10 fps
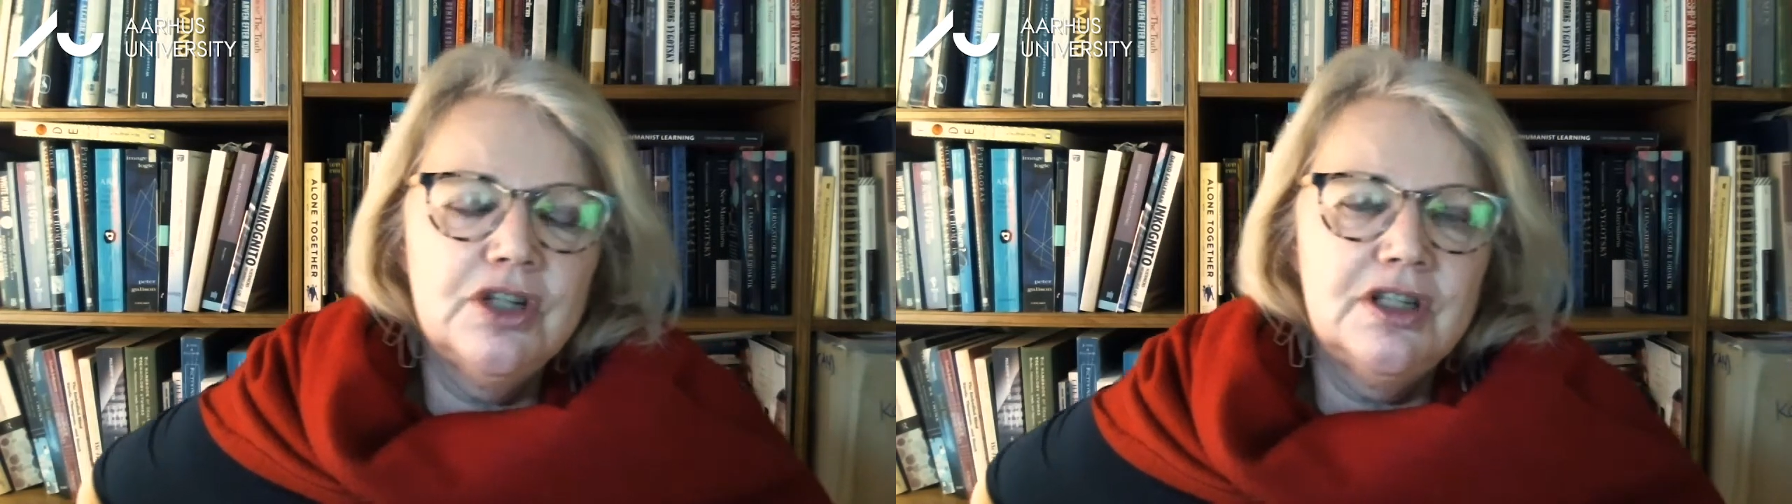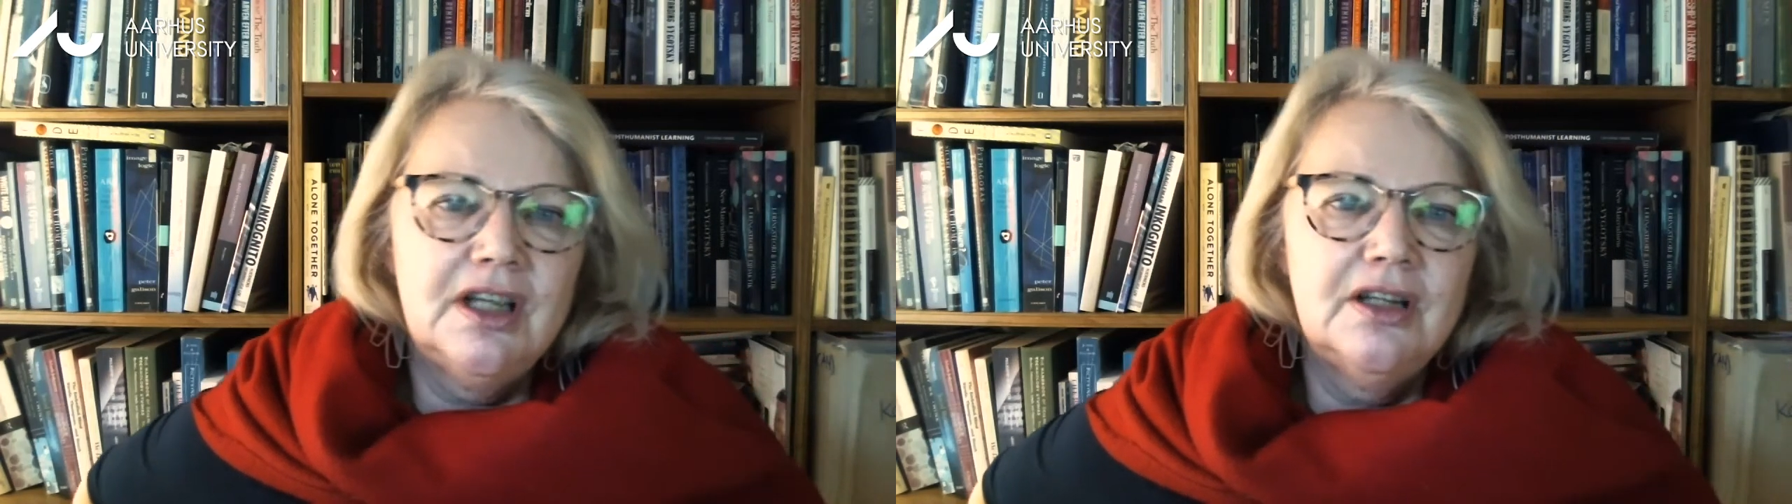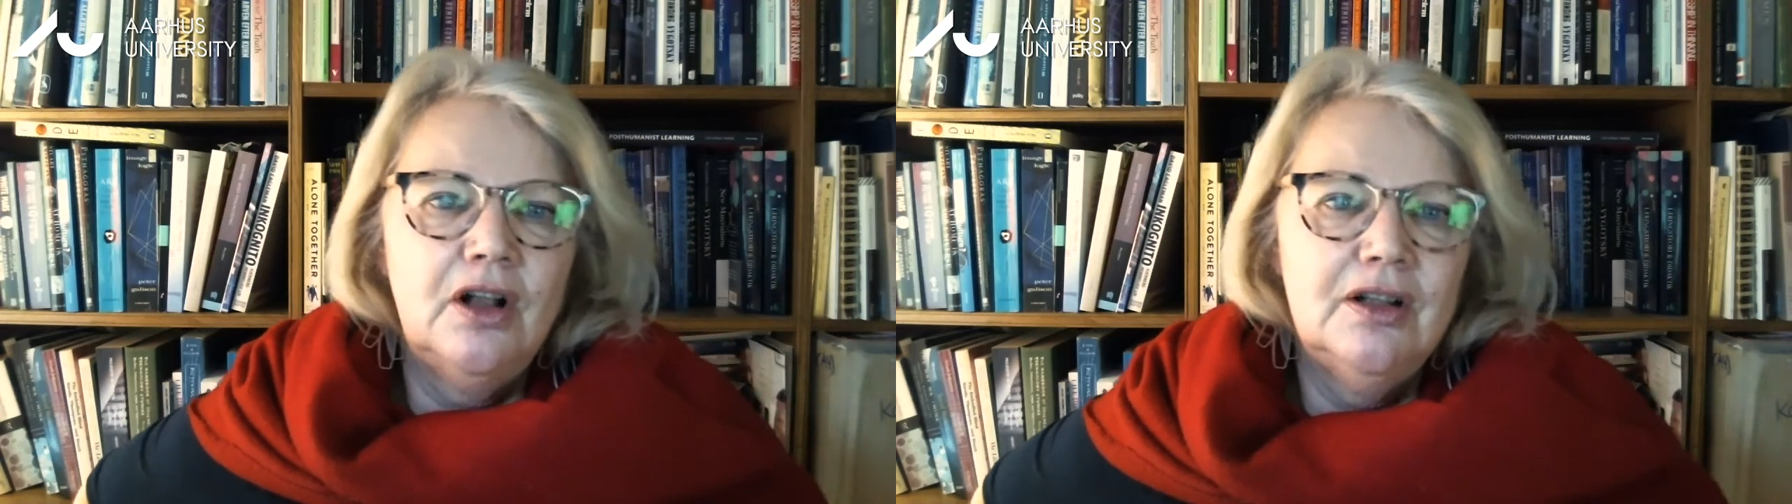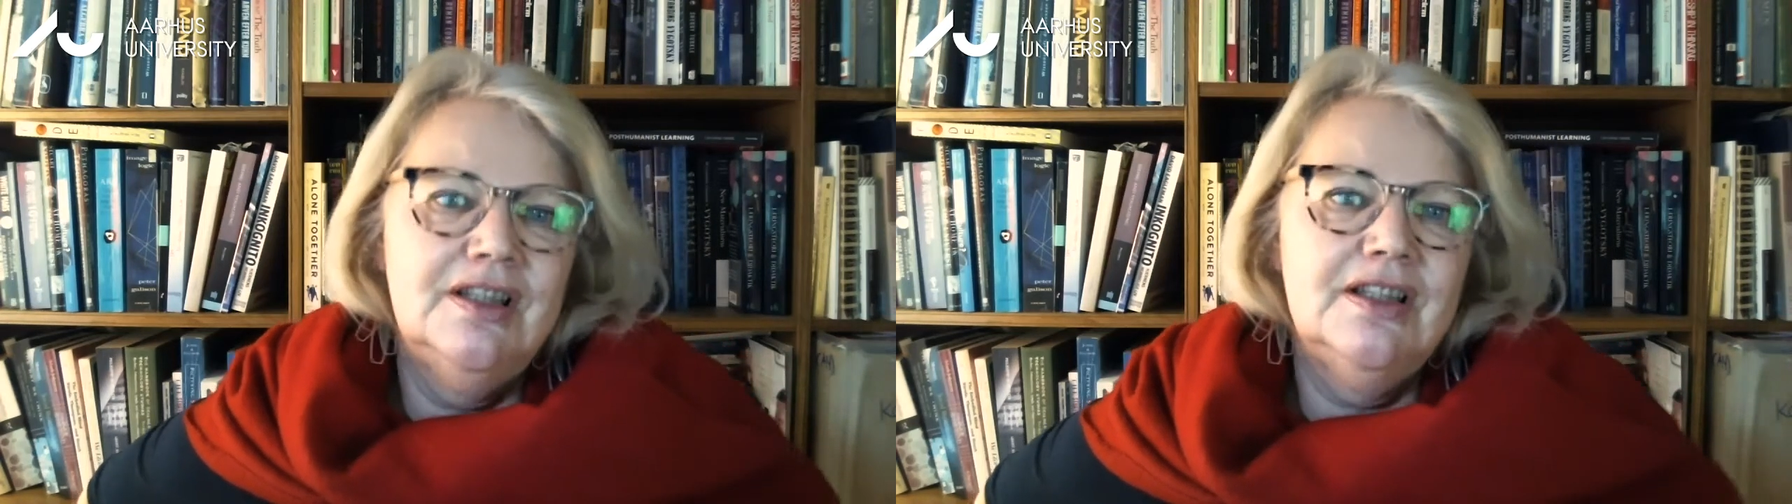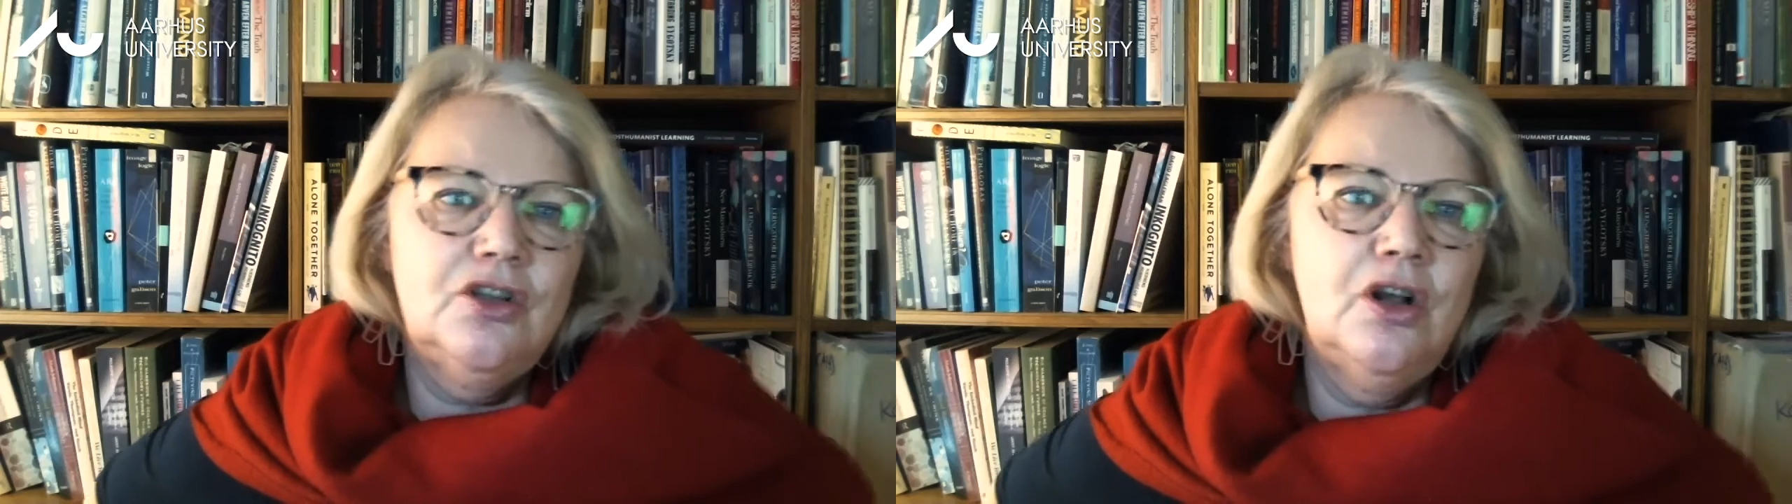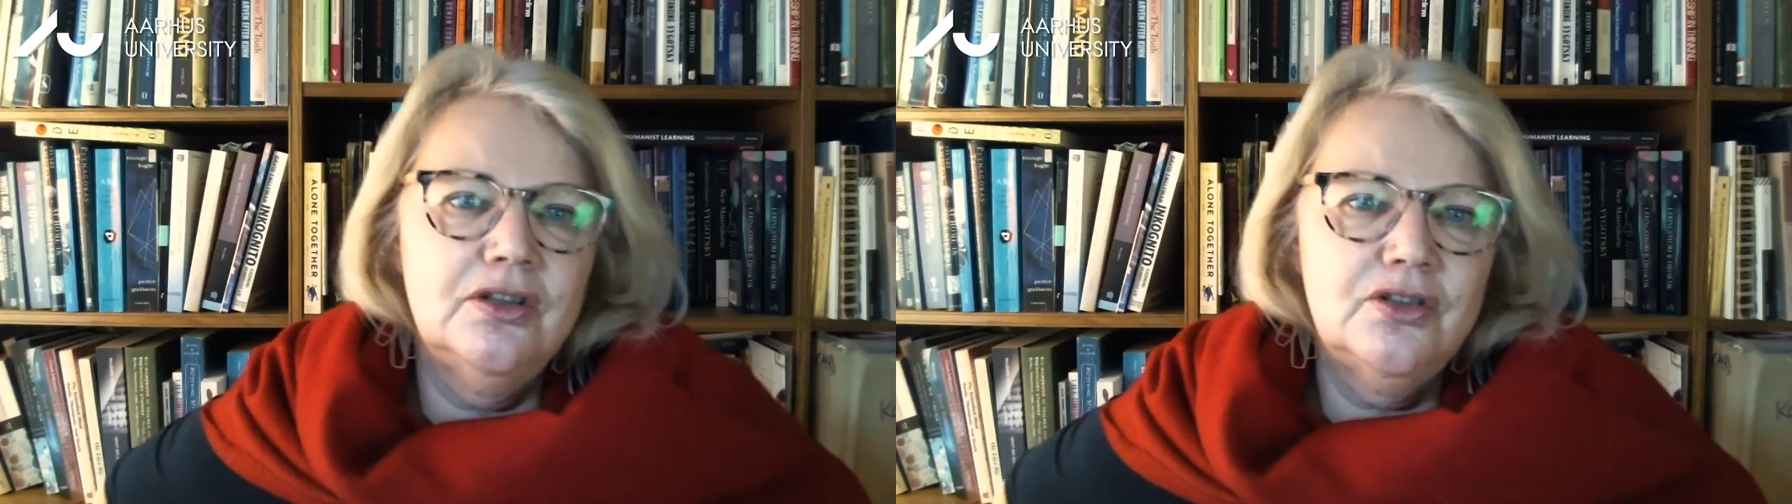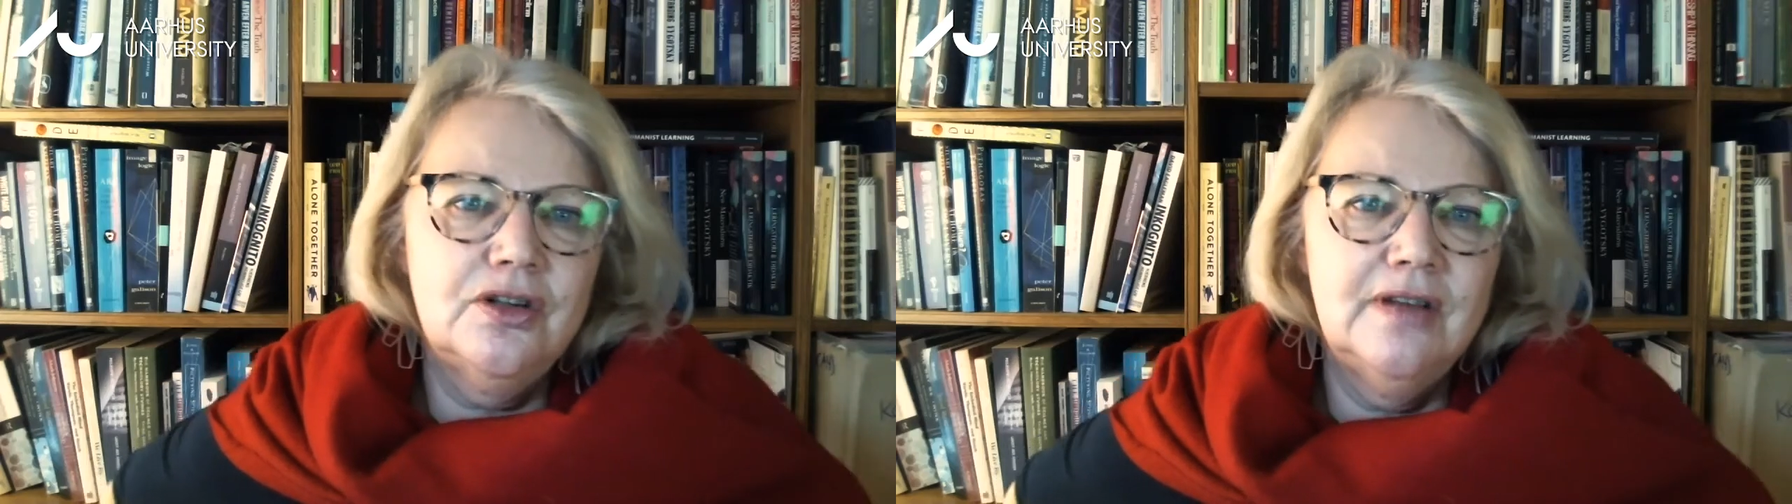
technologies, culture,